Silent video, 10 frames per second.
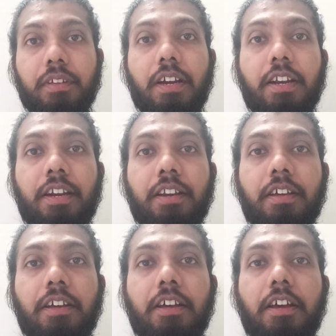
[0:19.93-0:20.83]
And
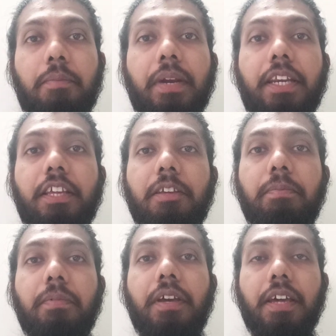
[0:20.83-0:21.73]
my
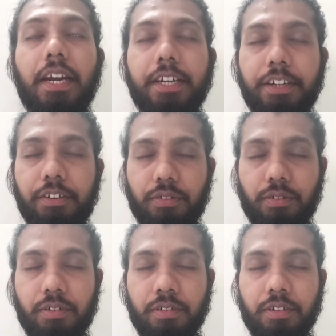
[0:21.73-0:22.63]
deep
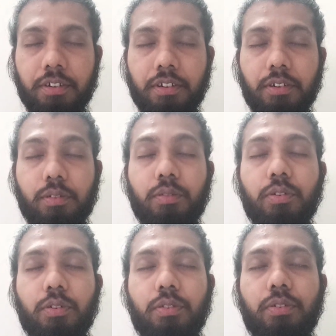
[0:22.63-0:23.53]
gratitude to
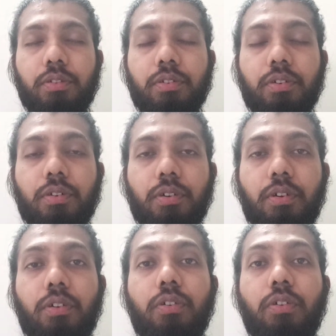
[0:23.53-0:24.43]
those
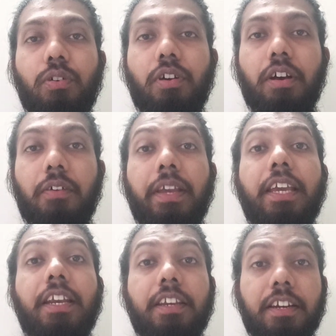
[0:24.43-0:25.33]
who
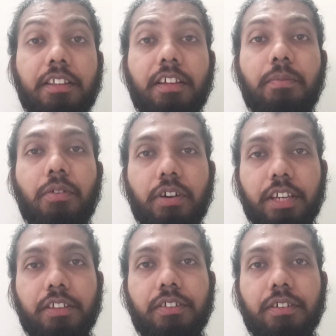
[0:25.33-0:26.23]
vacated their
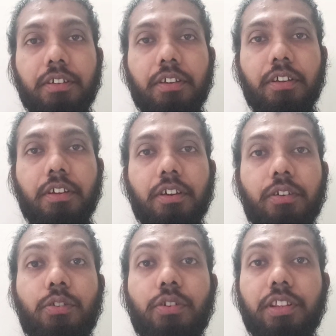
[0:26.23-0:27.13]
bodies
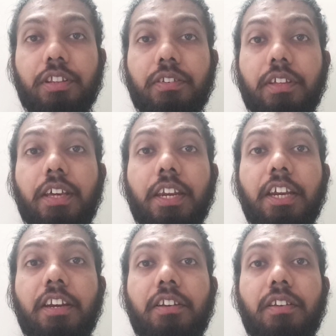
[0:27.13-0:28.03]
during this
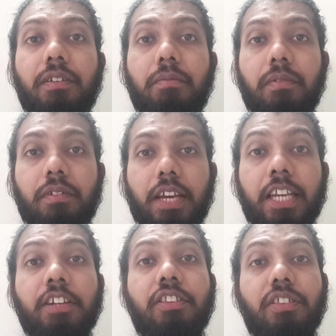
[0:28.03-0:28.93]
great
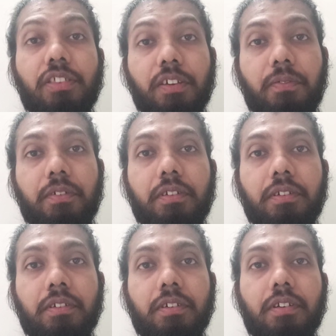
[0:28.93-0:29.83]
energy shift
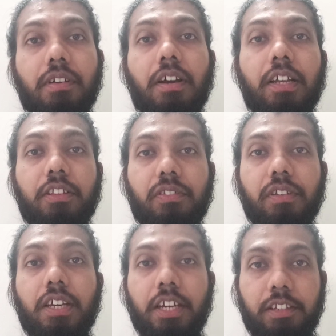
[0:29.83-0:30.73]
on this
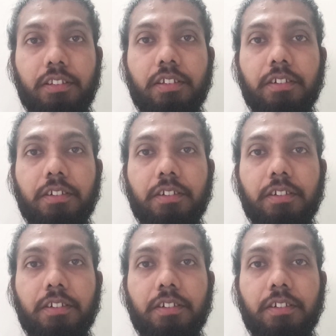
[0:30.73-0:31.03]
earth.